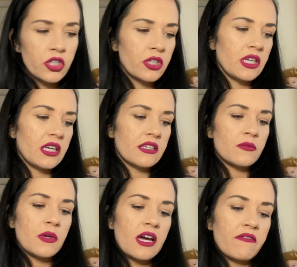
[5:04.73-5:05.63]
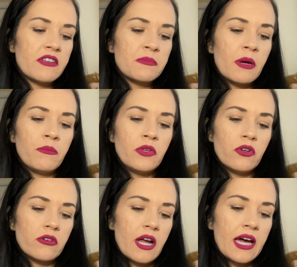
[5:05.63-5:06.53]
goodies. We have this by
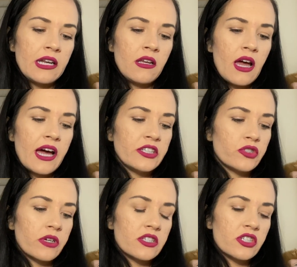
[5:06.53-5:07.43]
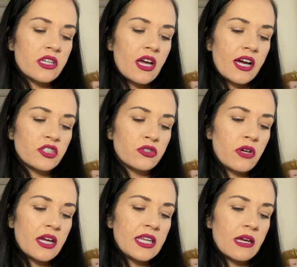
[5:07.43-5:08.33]
Murad, Hydration,
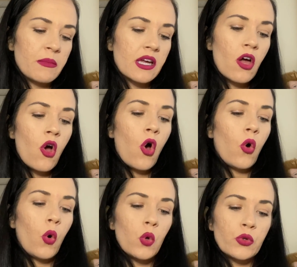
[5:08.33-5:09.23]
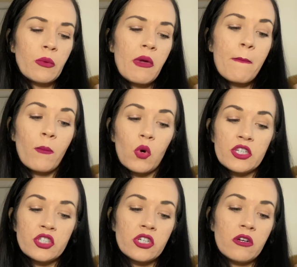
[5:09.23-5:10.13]
Hydrodynamic Ultimate
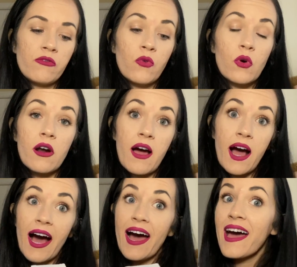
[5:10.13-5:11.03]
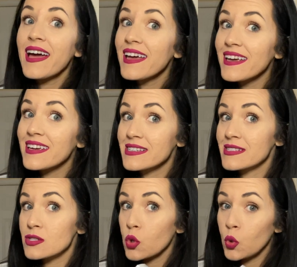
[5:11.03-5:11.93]
Moisture for
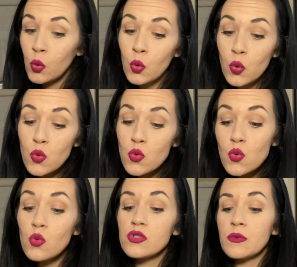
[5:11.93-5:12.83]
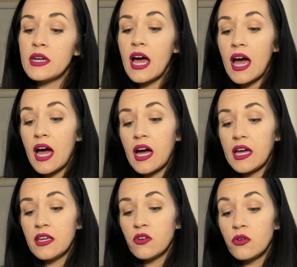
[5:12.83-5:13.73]
Eyes. Ooh, so an
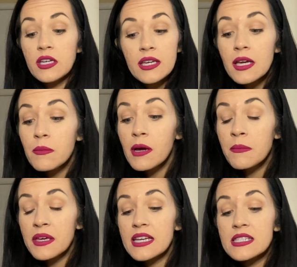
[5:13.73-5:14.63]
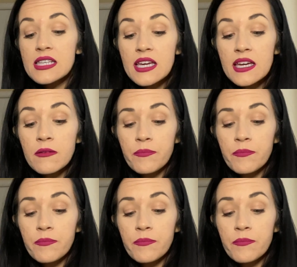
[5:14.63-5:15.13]
eye cream, I'm guessing.